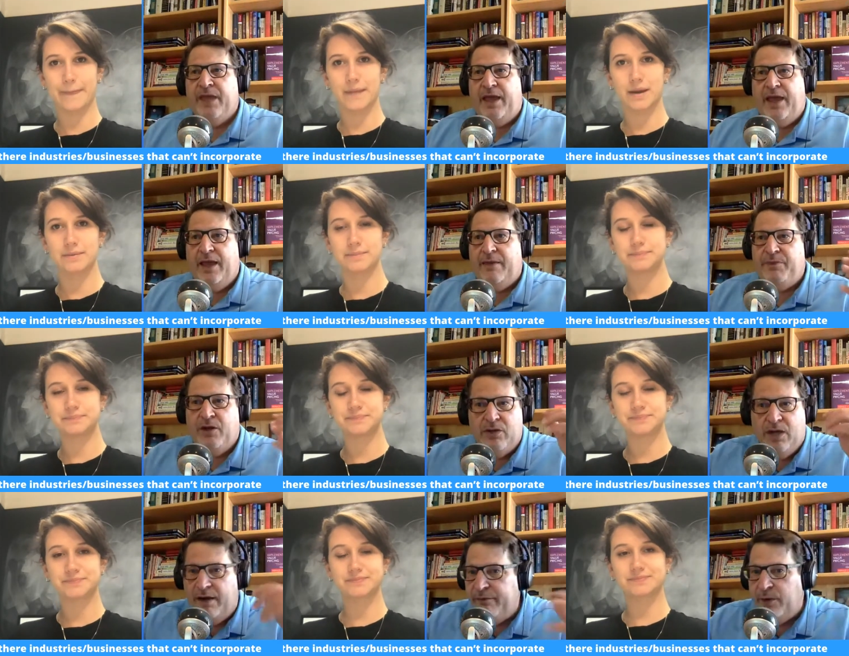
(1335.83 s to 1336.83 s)
Speaker 1: and they'll
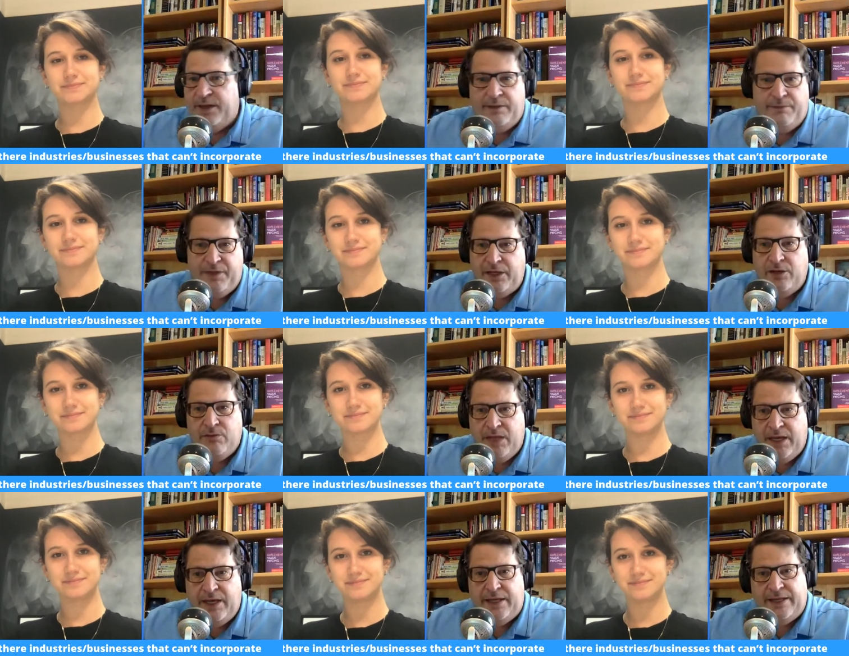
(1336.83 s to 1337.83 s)
cover anything you
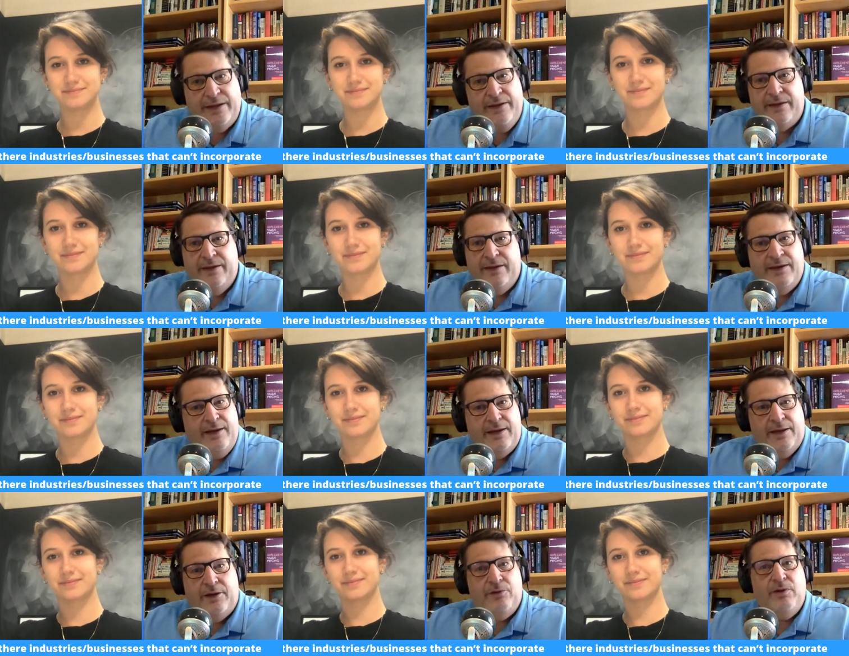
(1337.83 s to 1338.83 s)
need,
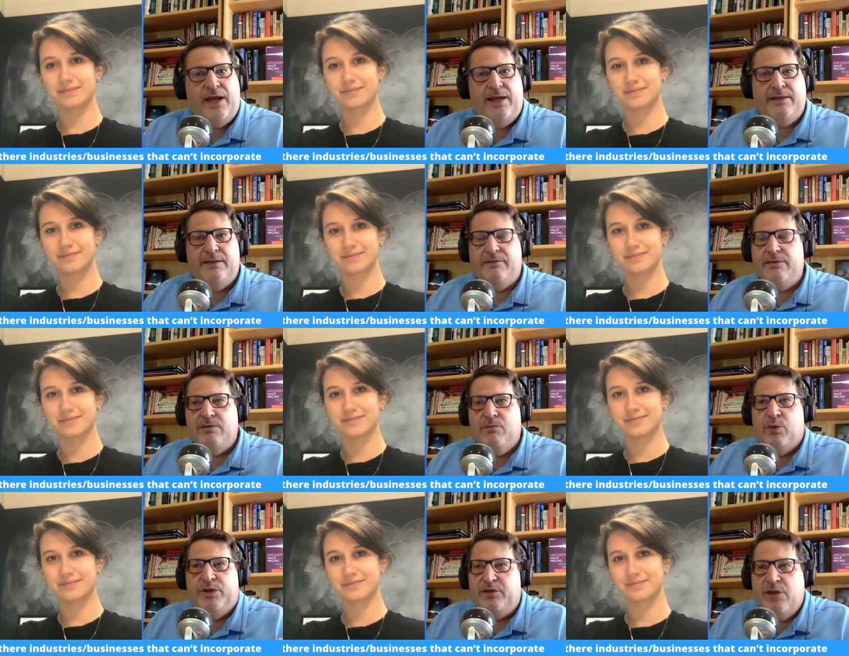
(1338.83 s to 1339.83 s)
you know, and
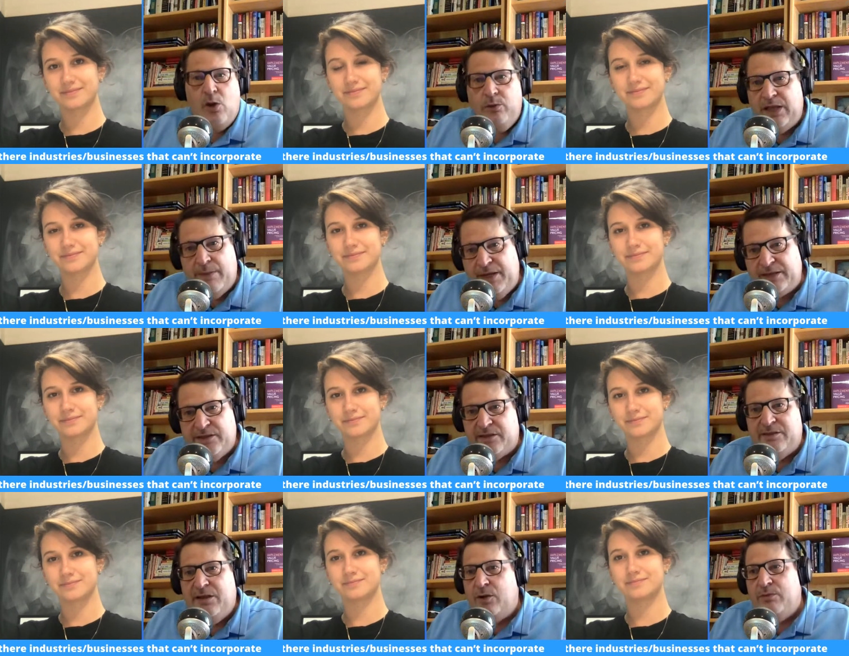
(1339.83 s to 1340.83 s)
with no
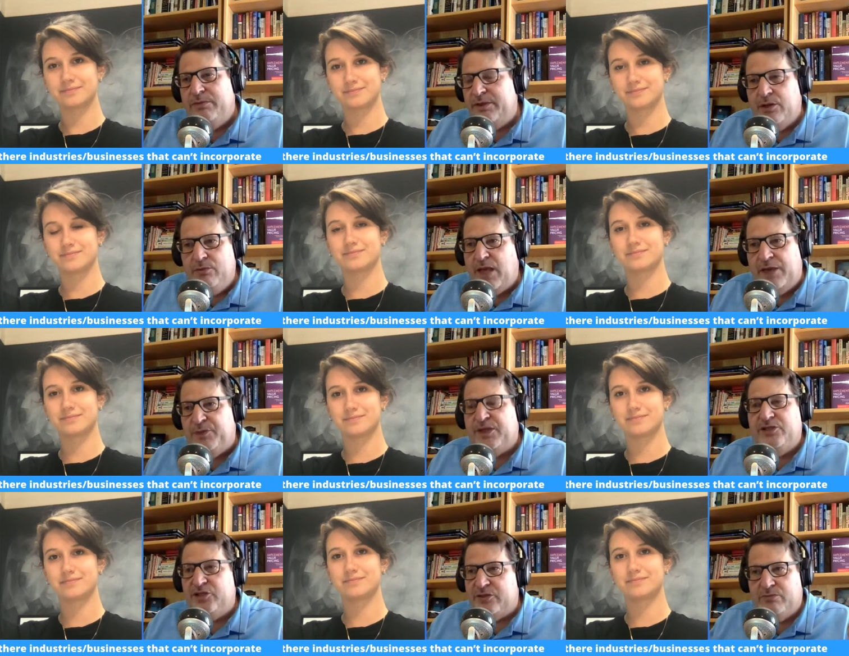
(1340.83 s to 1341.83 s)
limits, no, no,
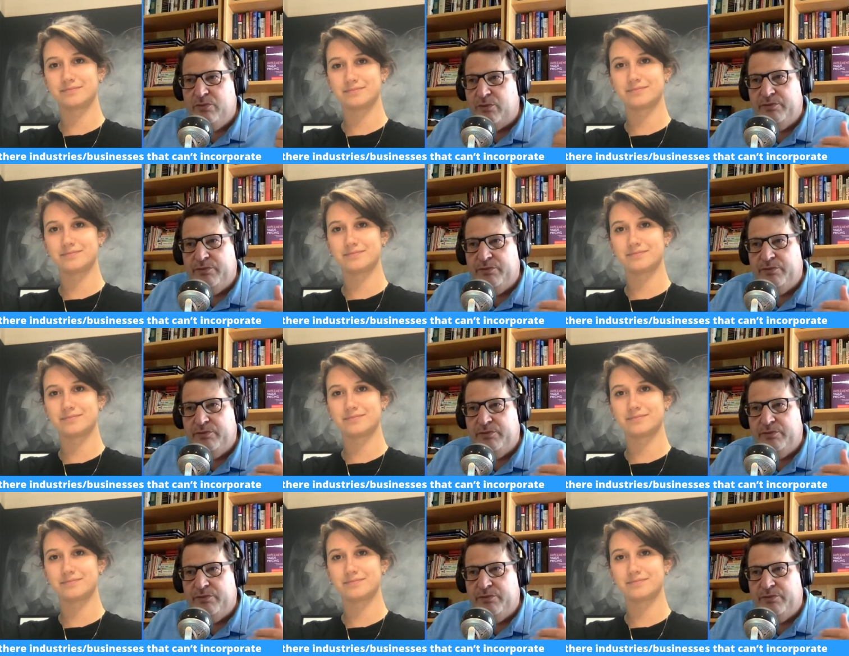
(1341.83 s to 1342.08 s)
nothing, just